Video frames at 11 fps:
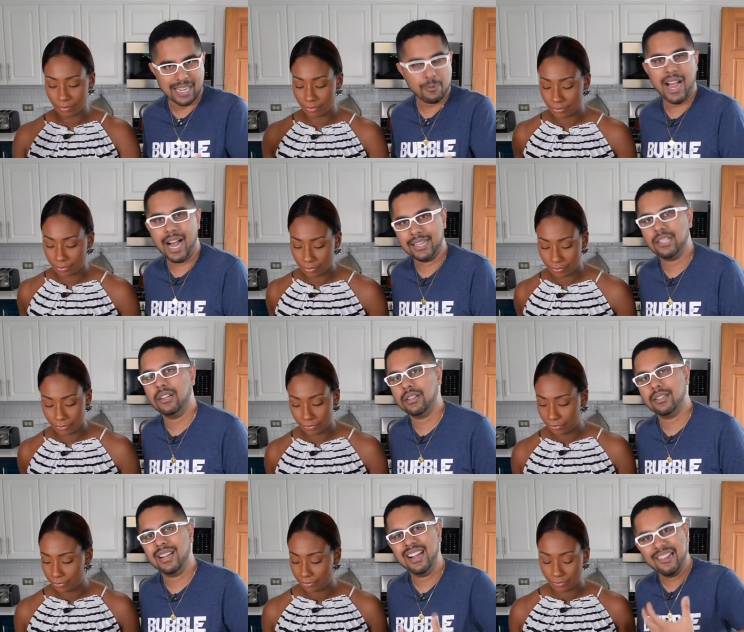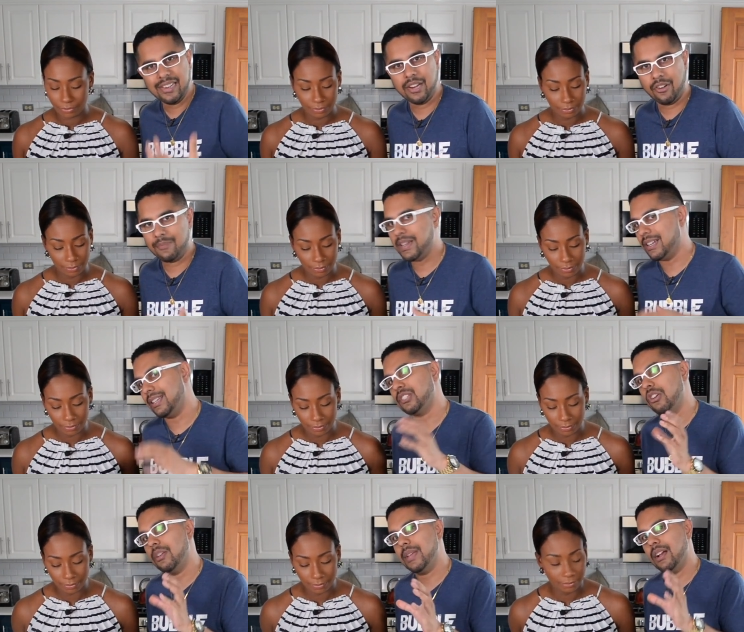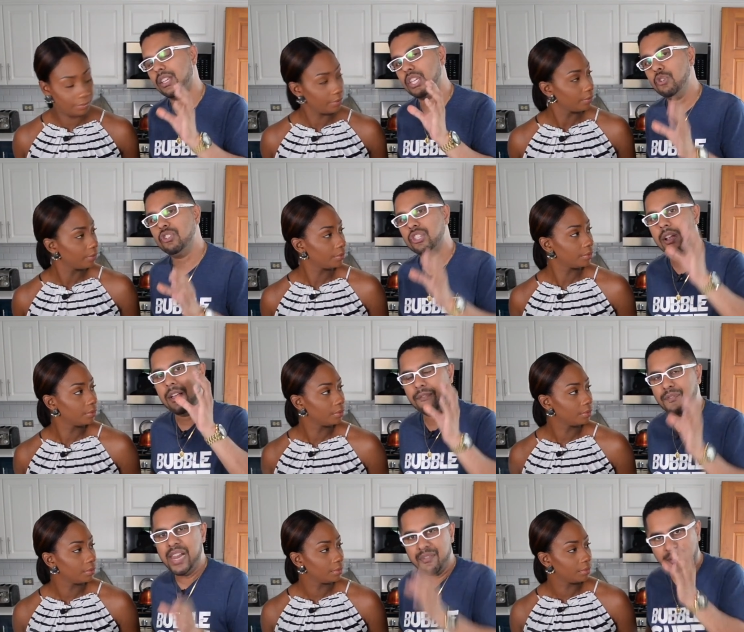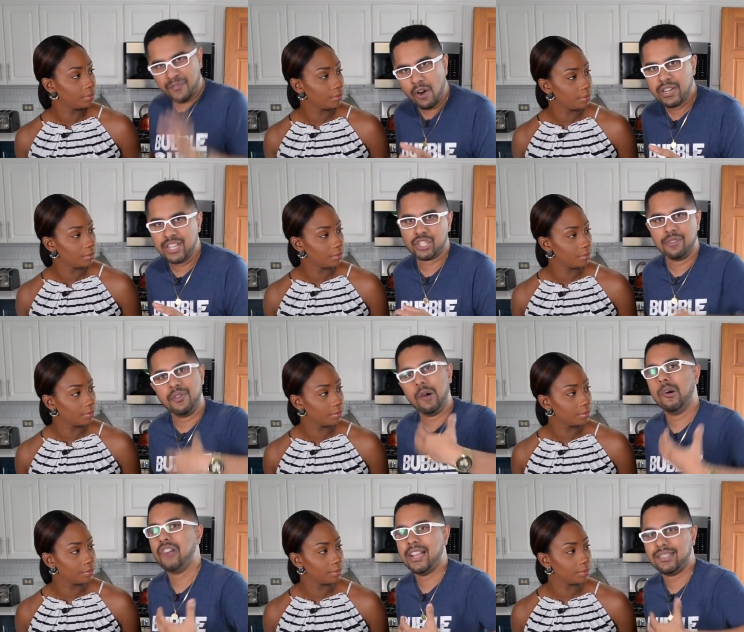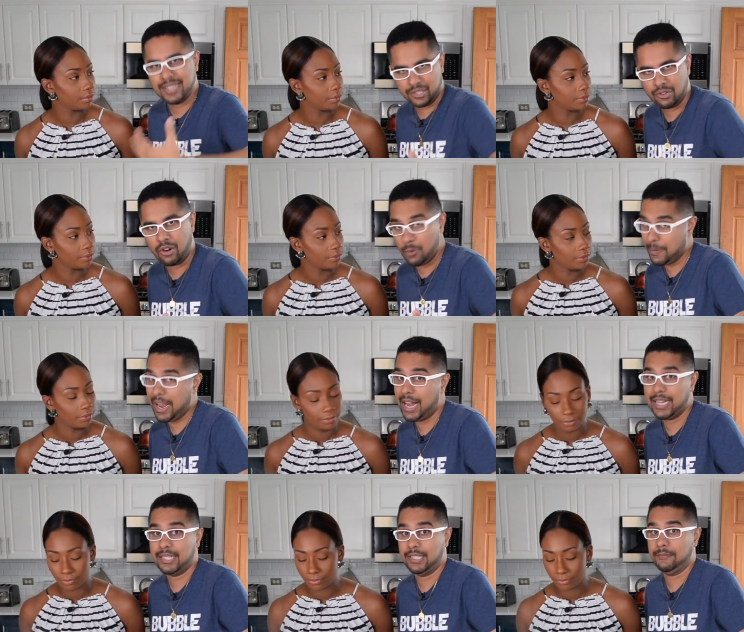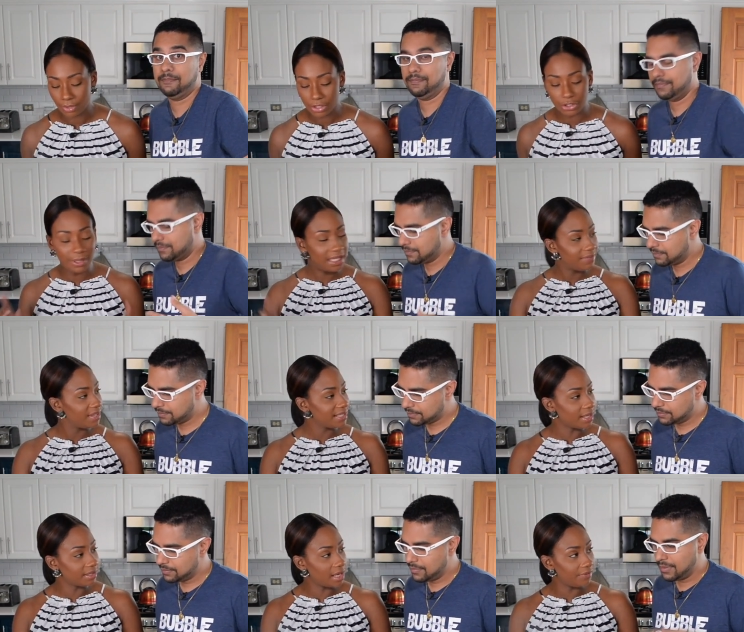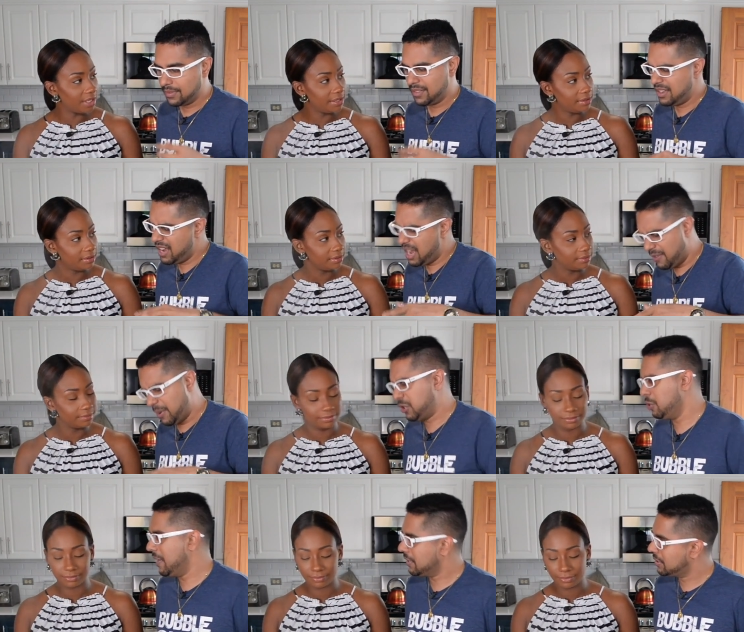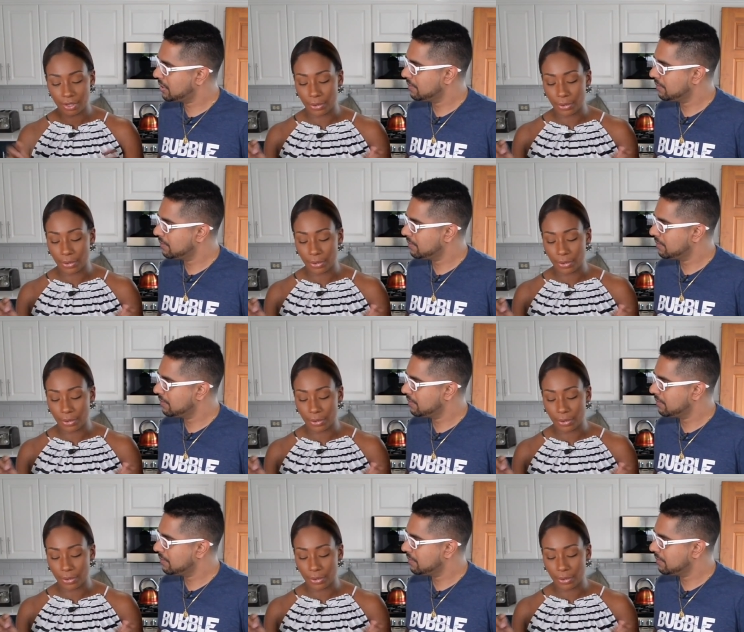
Speaker 1: that we added on earlier on because that's going to be a huge flavor foundation for our rice later on when we add that in. So
Speaker 2: we're leaving this uncovered? Yeah, for
Speaker 1: about two minutes.